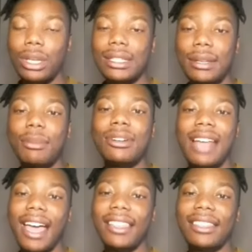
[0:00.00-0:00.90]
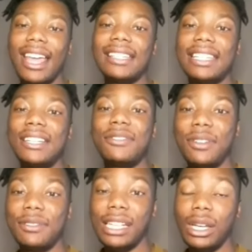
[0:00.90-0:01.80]
December 9,
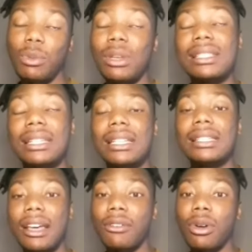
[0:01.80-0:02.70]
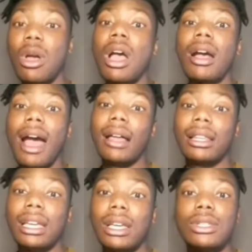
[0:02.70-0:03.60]
1915, Woodson and several
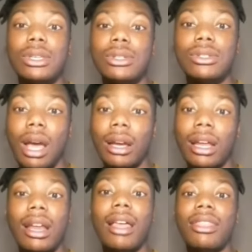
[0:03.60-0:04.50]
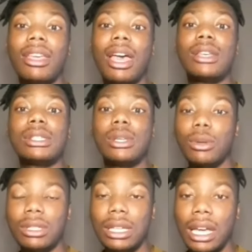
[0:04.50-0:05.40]
colleagues started the
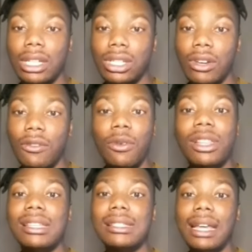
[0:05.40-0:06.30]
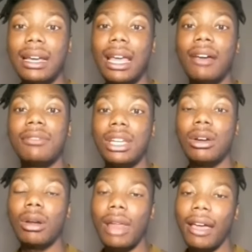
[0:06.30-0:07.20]
Association for the Study of
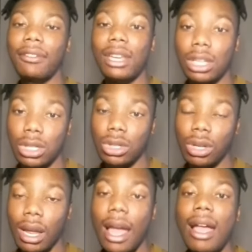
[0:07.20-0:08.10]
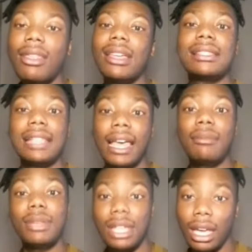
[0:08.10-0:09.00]
Negro Life and History. That
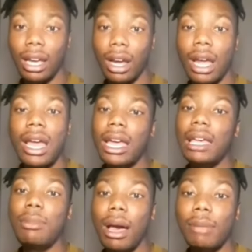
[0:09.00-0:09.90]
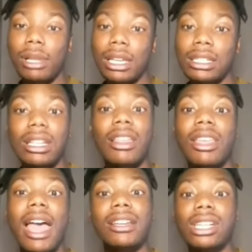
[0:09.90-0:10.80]
same year, he published
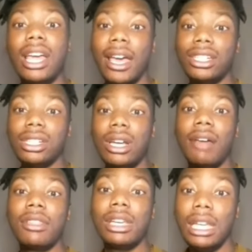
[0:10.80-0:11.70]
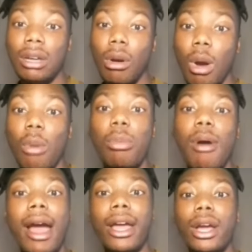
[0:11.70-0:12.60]
The Education of the Negro
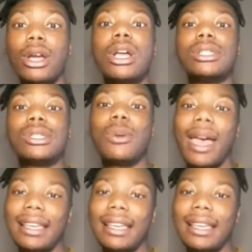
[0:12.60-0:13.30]
prior to